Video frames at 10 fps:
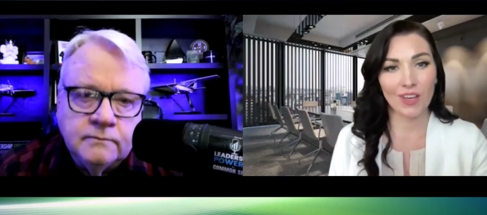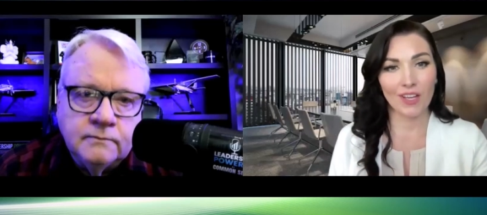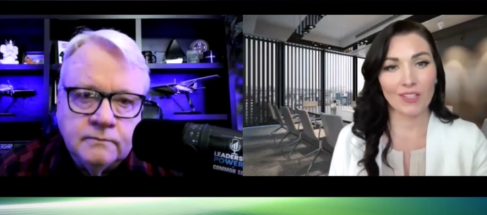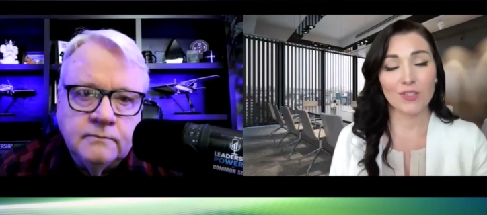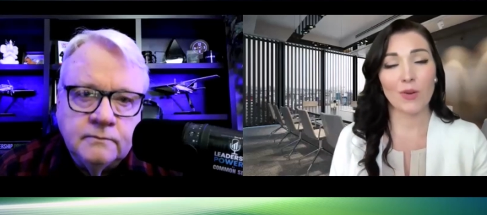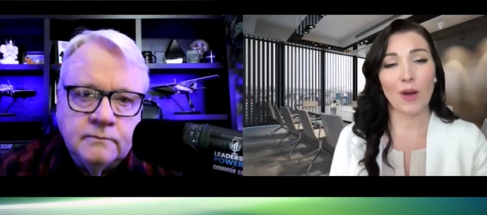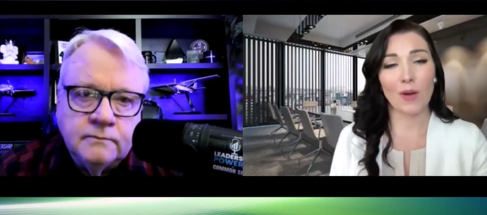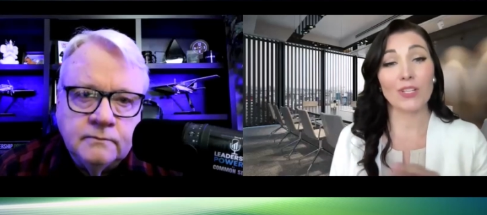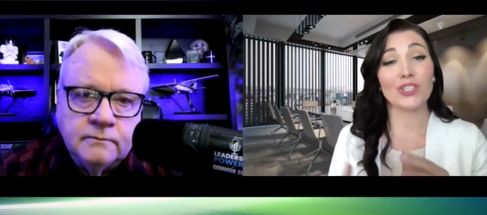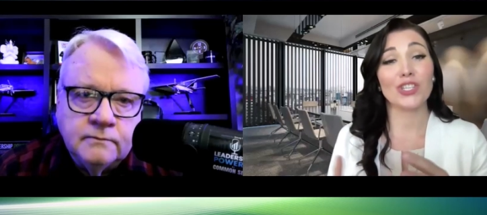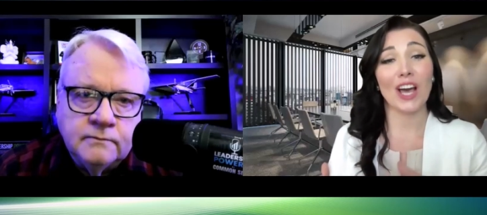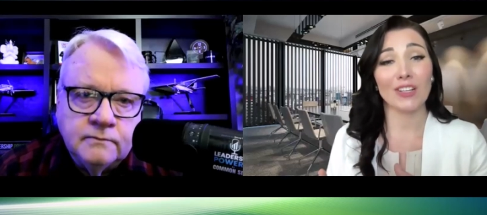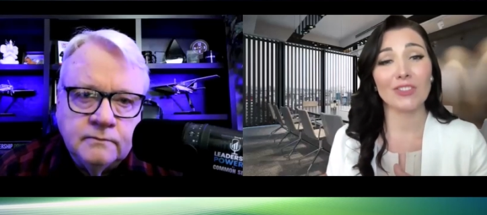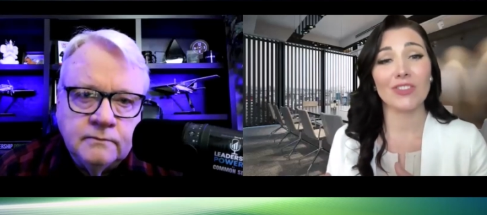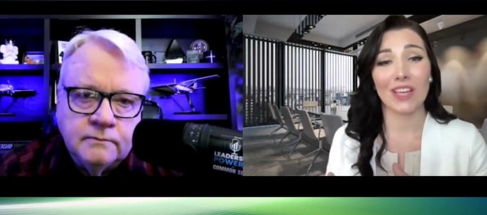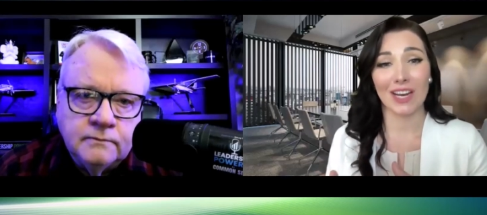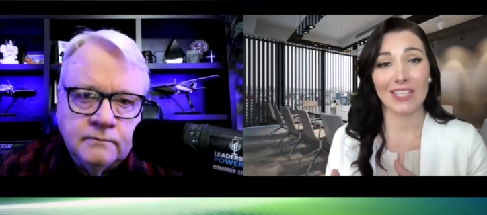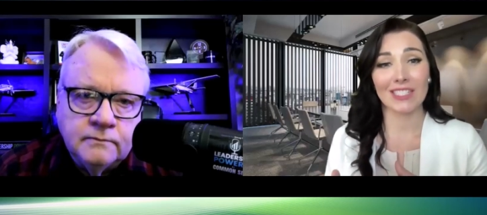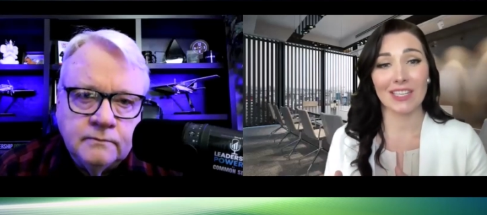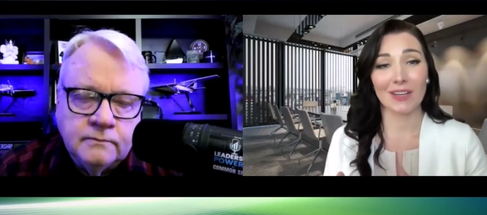Speaker 1: And so I want to challenge that
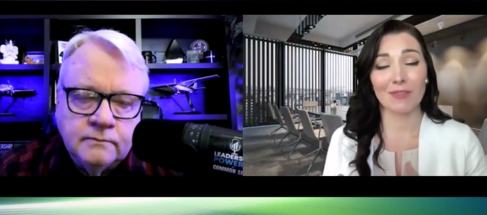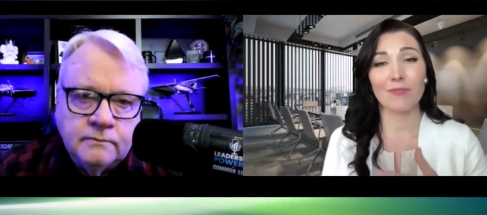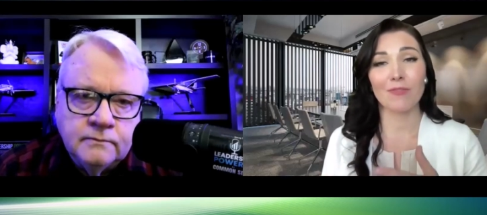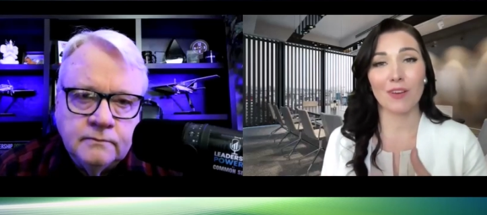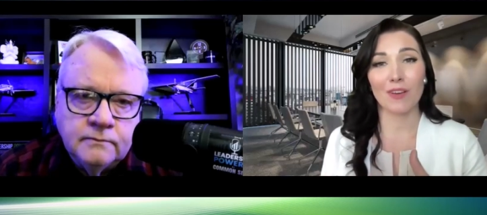idea of